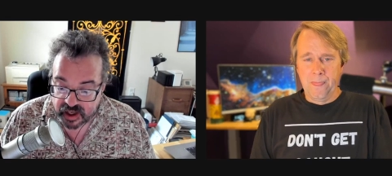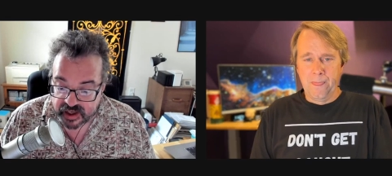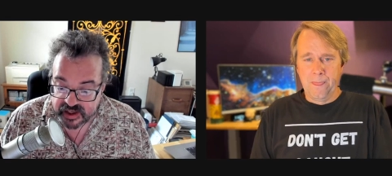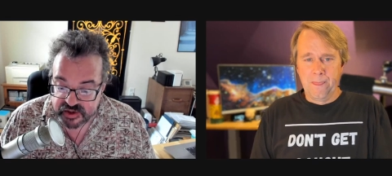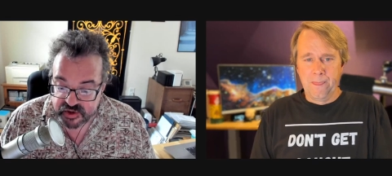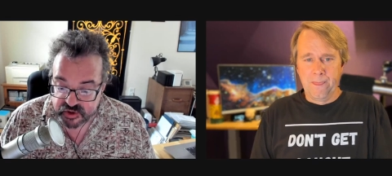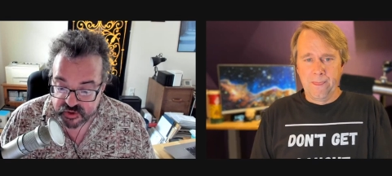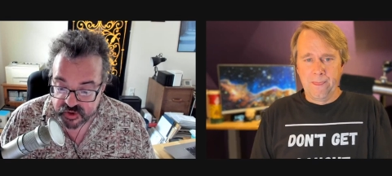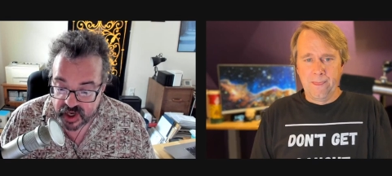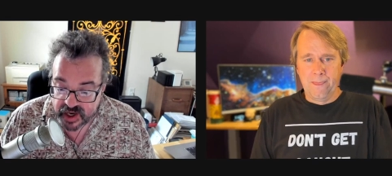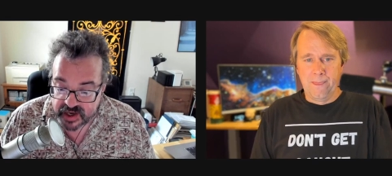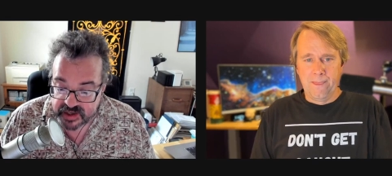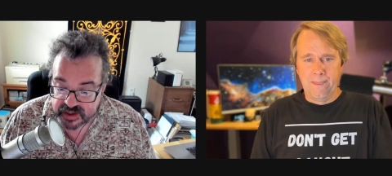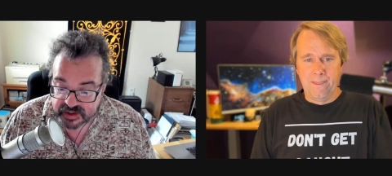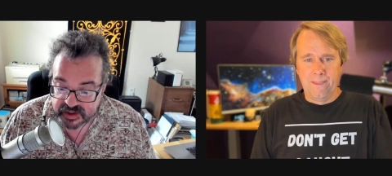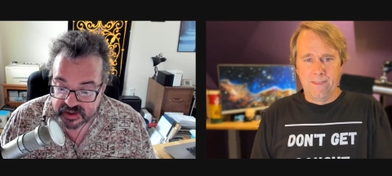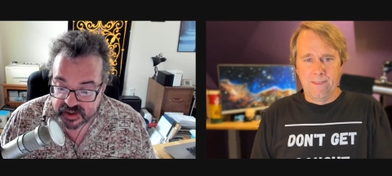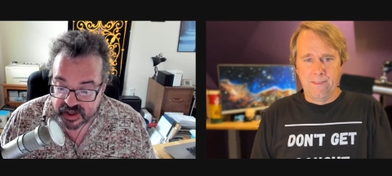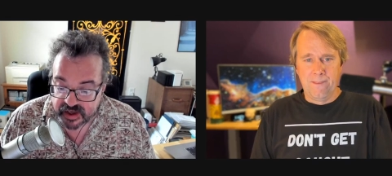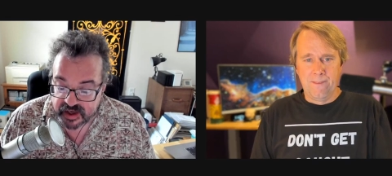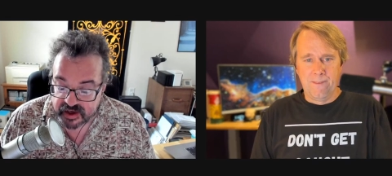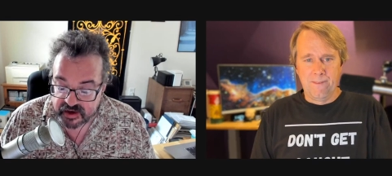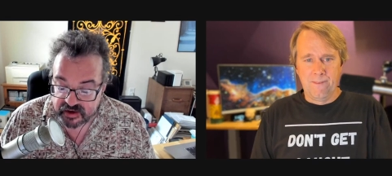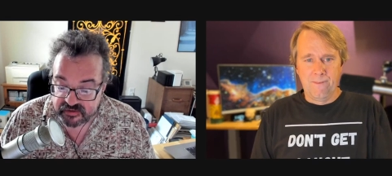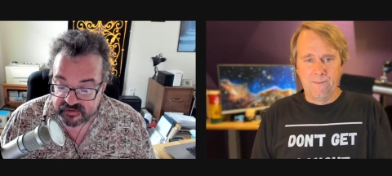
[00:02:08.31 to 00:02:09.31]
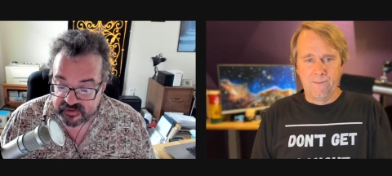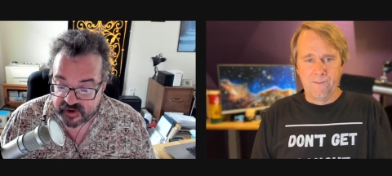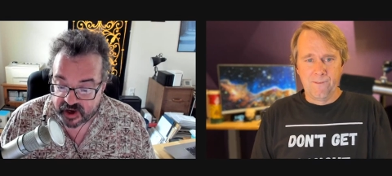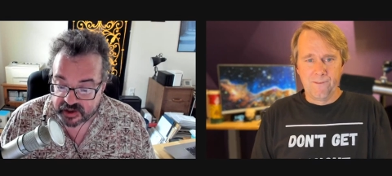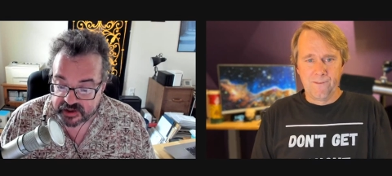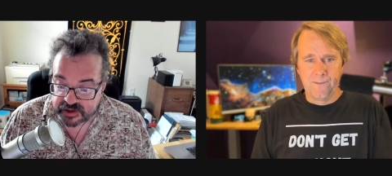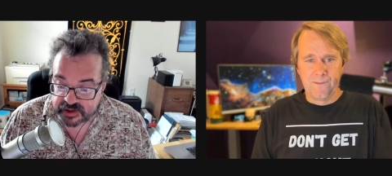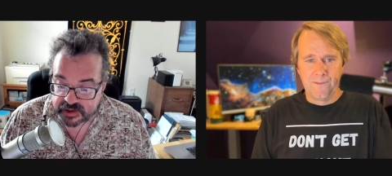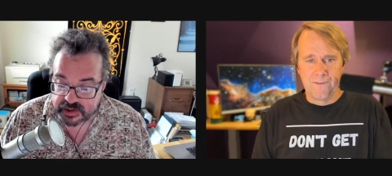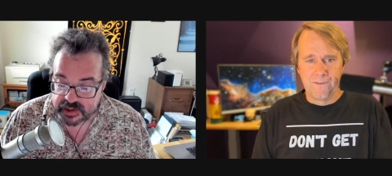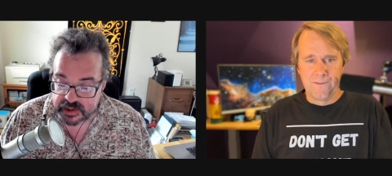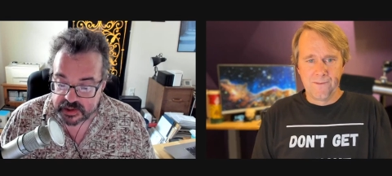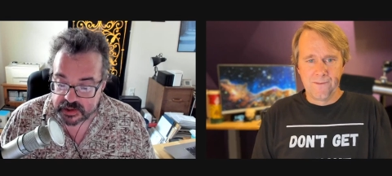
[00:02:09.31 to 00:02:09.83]
Speaker 1: I tried it and in
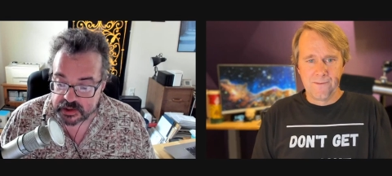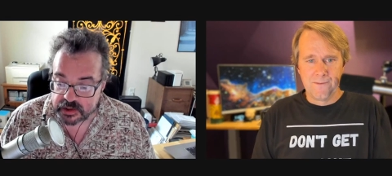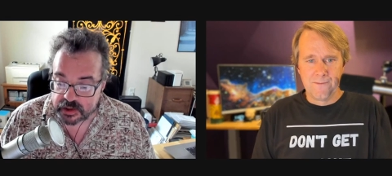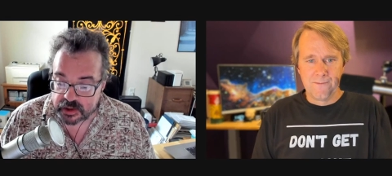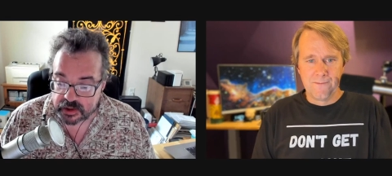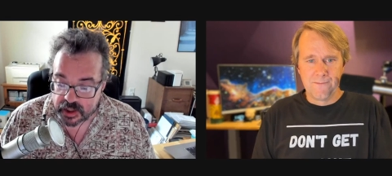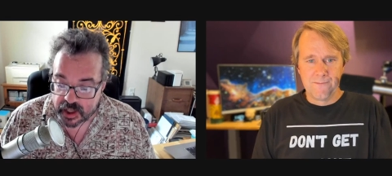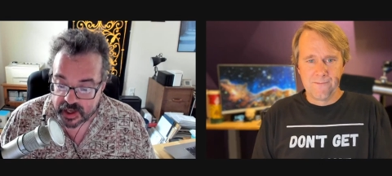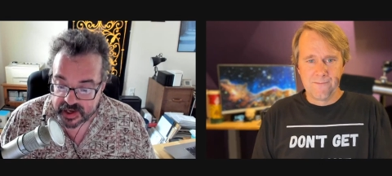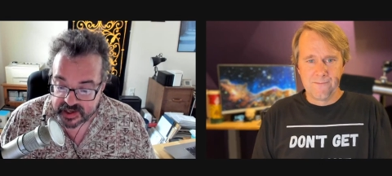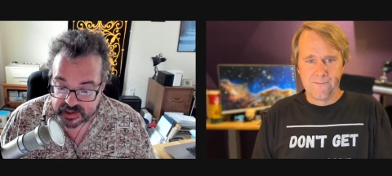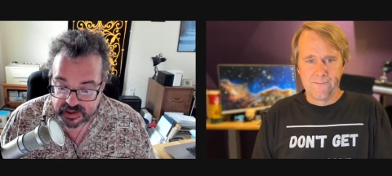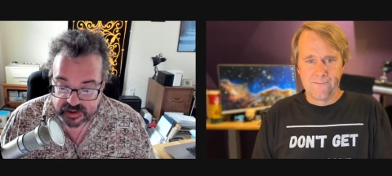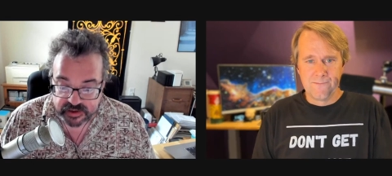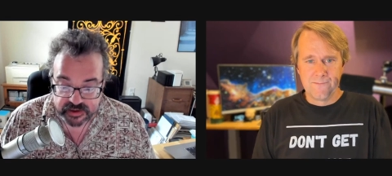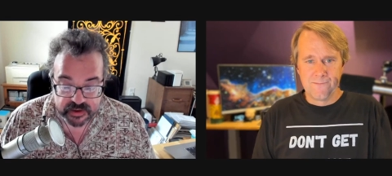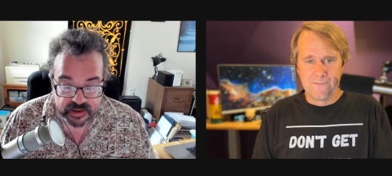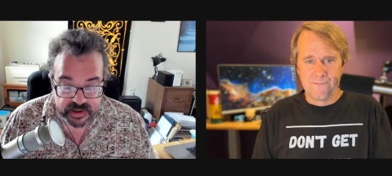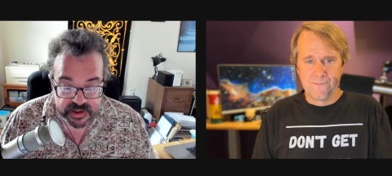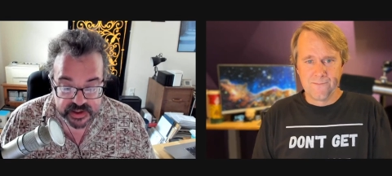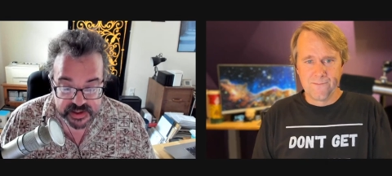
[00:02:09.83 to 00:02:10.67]
fact didn't like it.